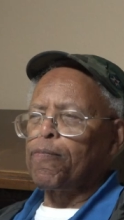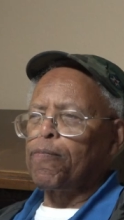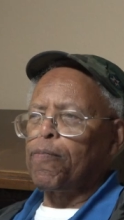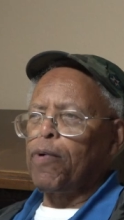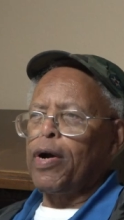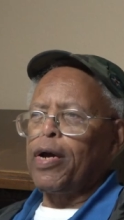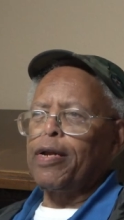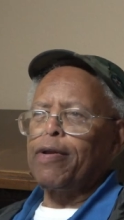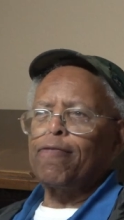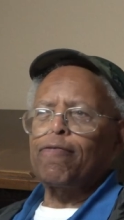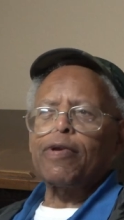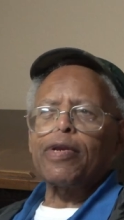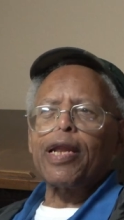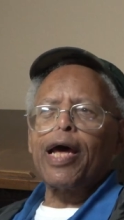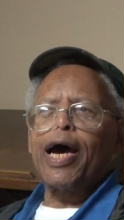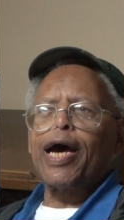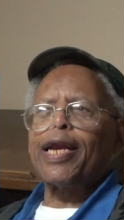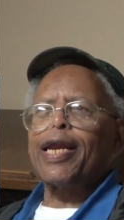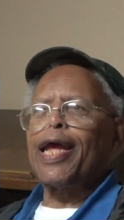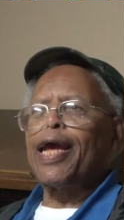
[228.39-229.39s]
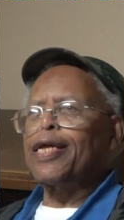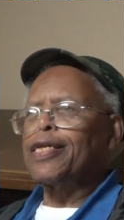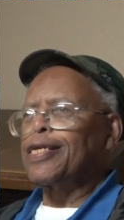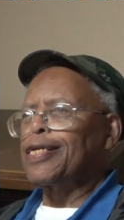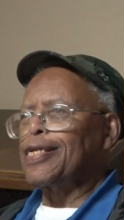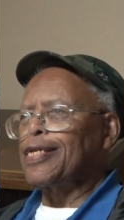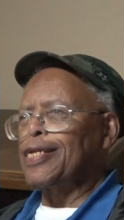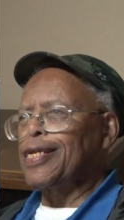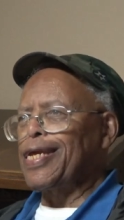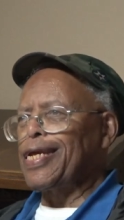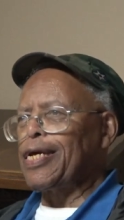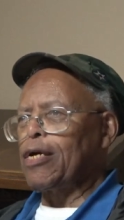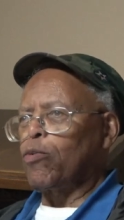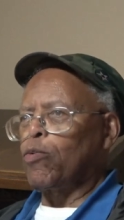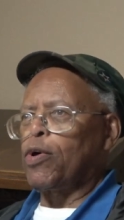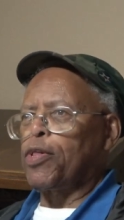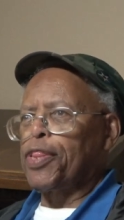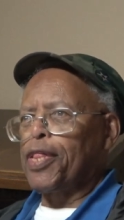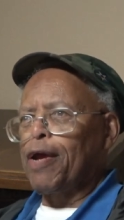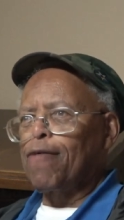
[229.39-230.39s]
what Lot had to deal
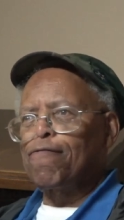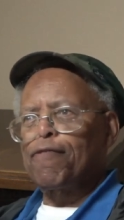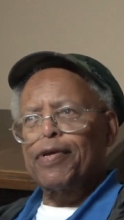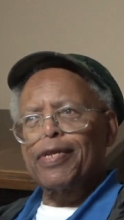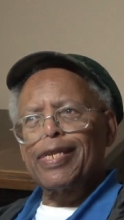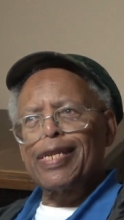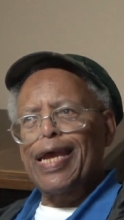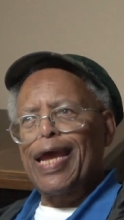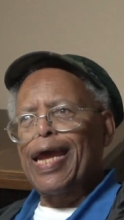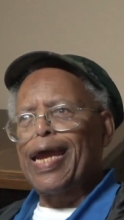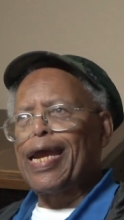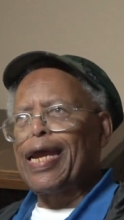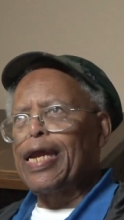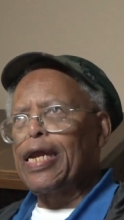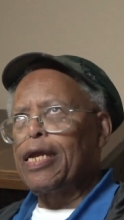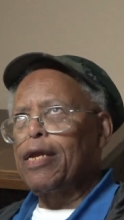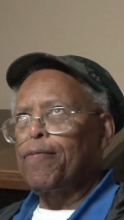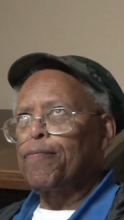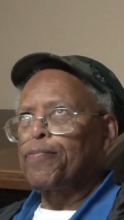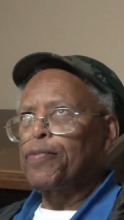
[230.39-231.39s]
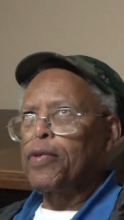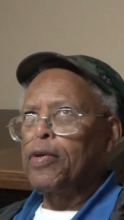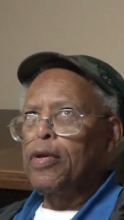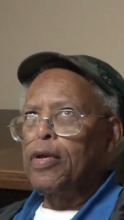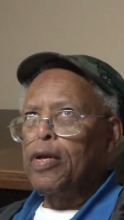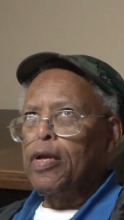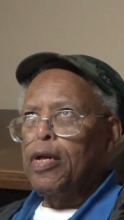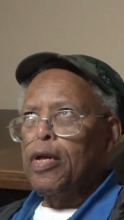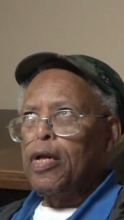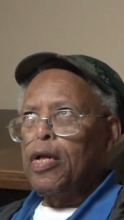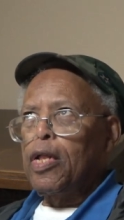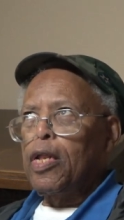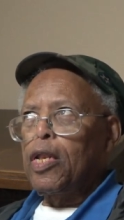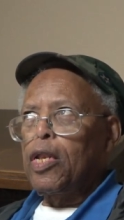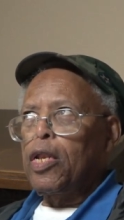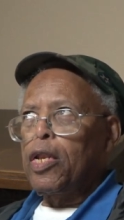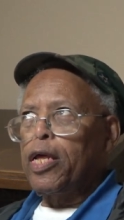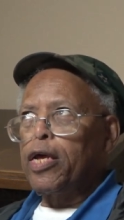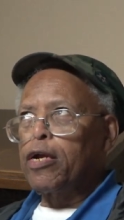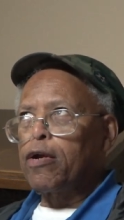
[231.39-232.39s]
with every day
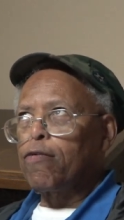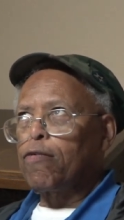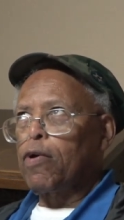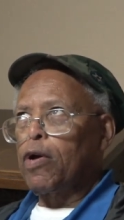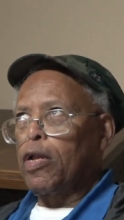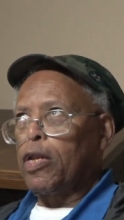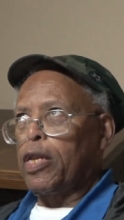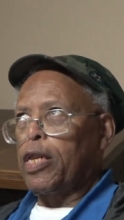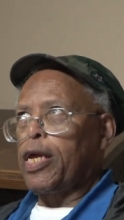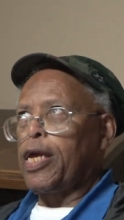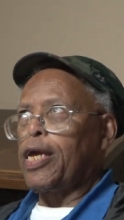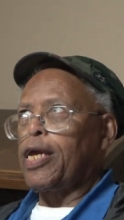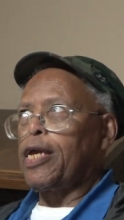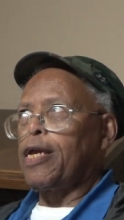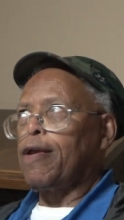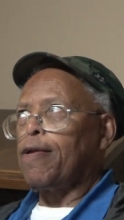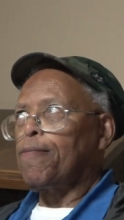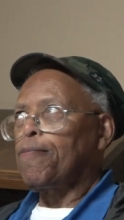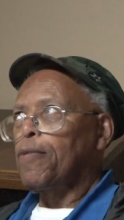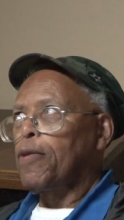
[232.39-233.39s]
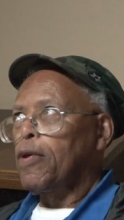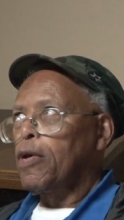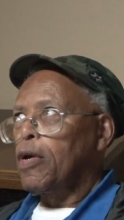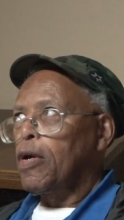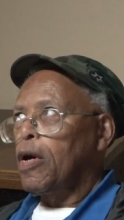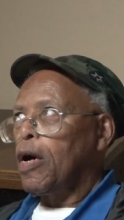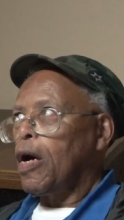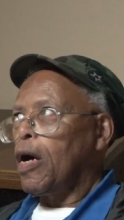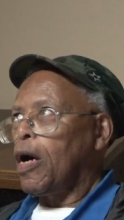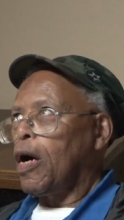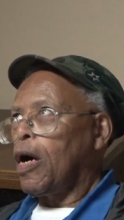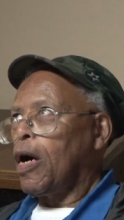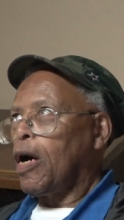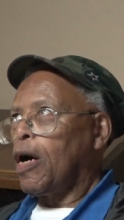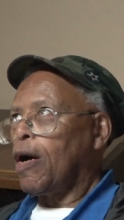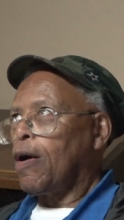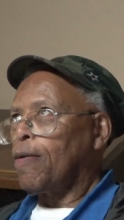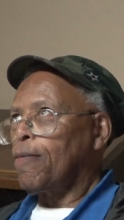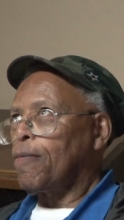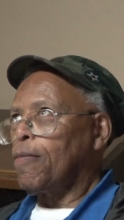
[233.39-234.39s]
literally
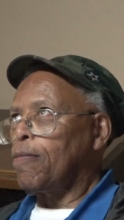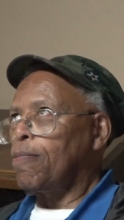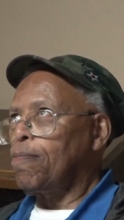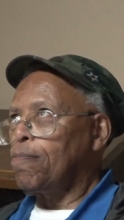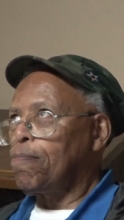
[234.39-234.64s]
uh,